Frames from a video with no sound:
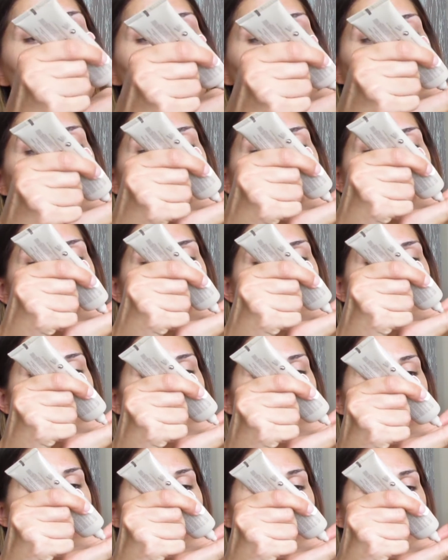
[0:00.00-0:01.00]
probably like a
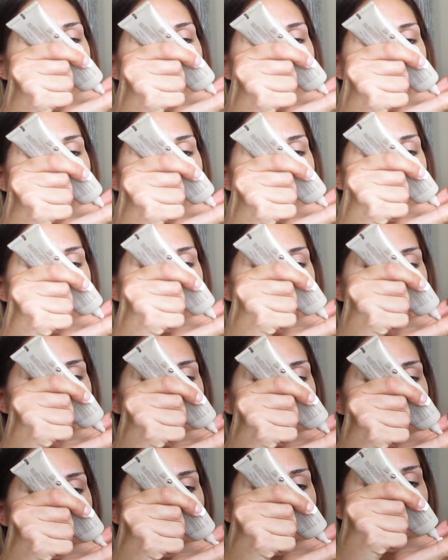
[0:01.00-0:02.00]
pea-size
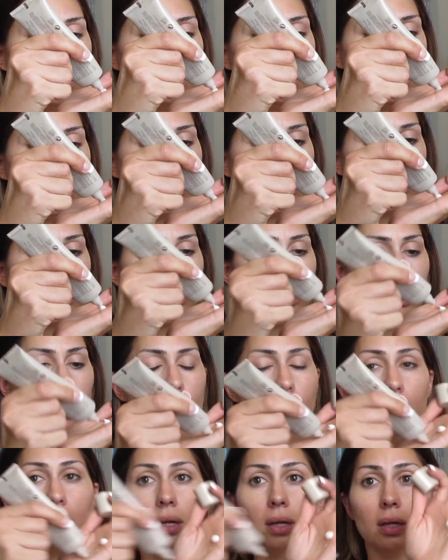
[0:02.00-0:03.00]
amount.
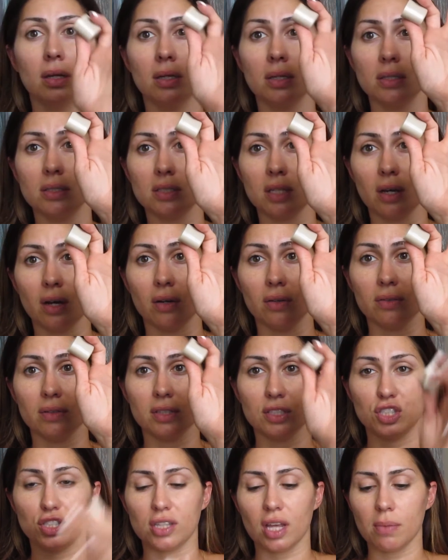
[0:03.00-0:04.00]
So
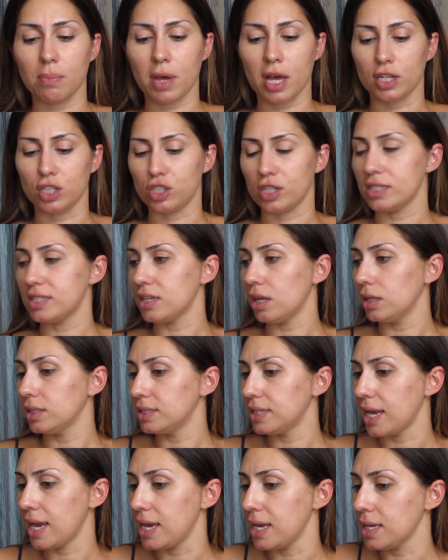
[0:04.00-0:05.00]
just that much, that's all
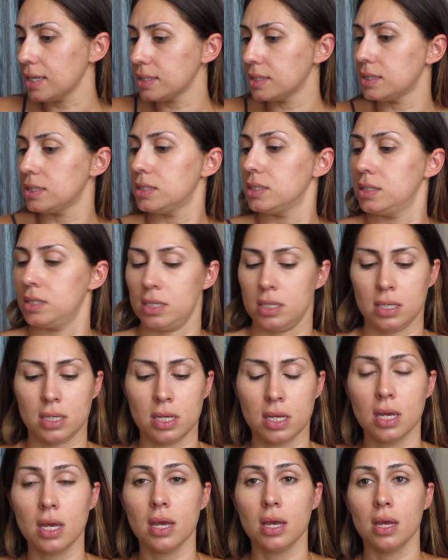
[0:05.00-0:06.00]
it takes.
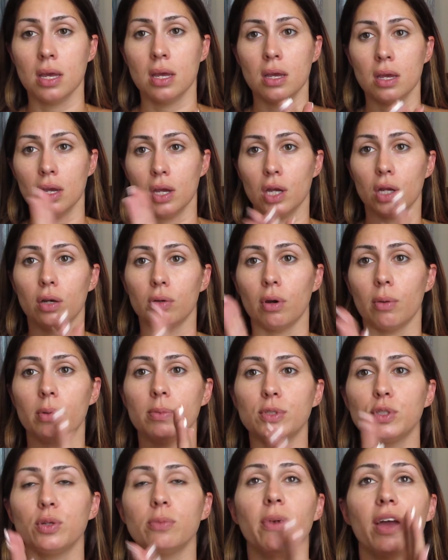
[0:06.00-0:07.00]
A little
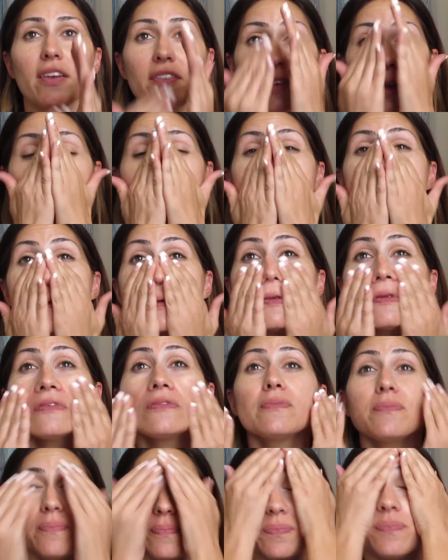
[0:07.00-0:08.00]
bit between my
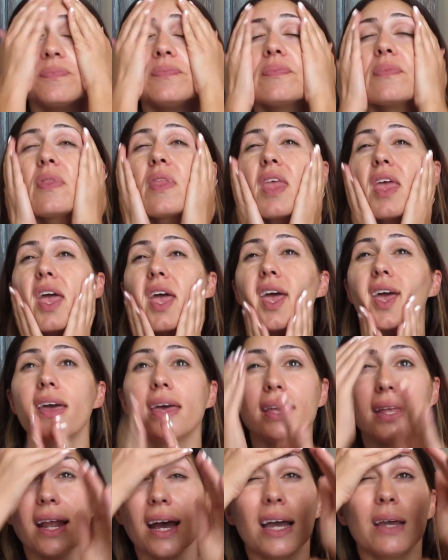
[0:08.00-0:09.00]
fingers,
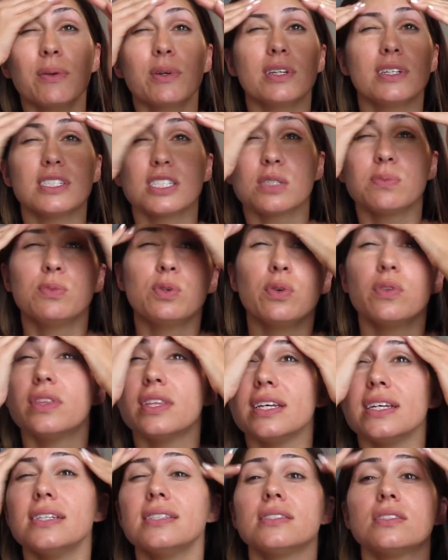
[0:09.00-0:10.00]
and I'm going to smooth
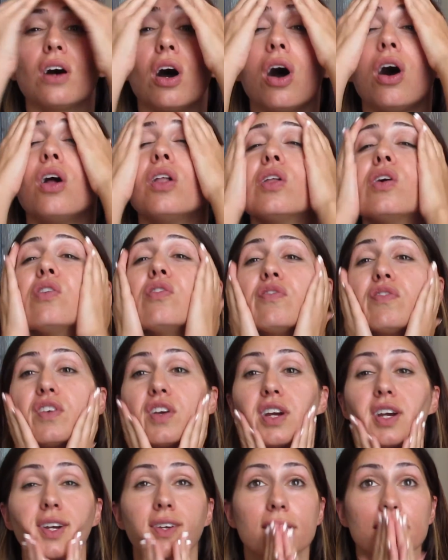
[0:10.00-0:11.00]
this all
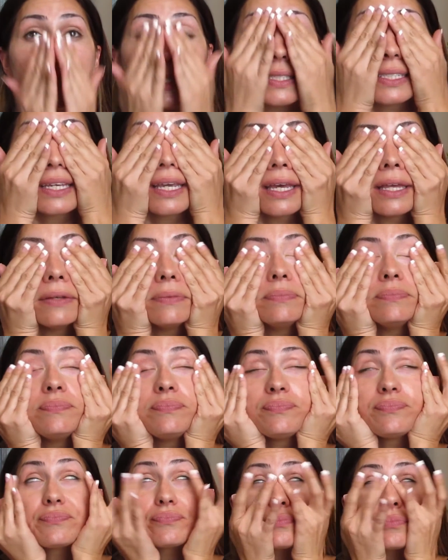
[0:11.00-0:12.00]
over the skin.
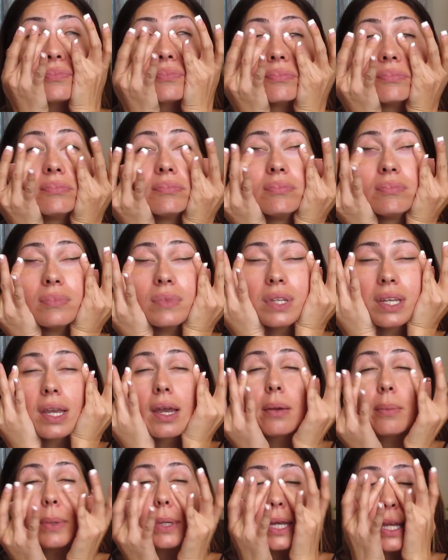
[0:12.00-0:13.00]

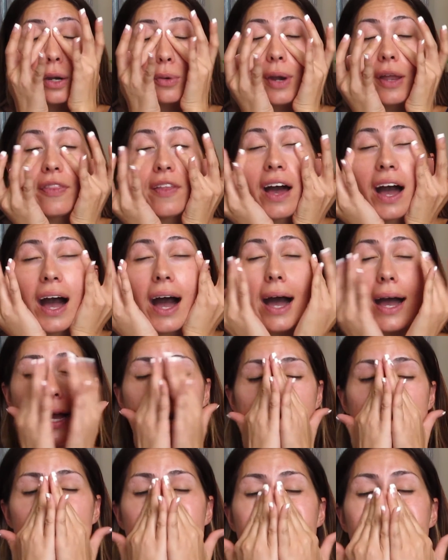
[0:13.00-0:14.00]
I'm going to get around the
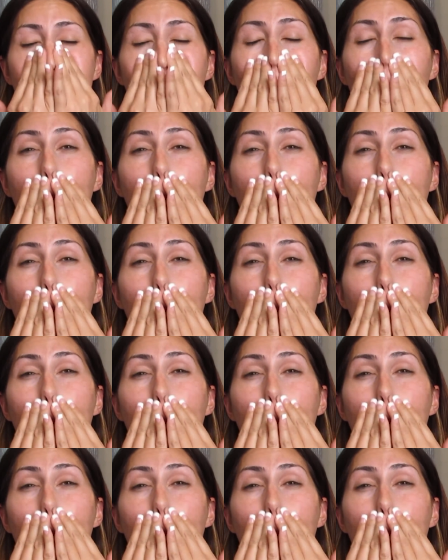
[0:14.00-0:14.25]
eyes,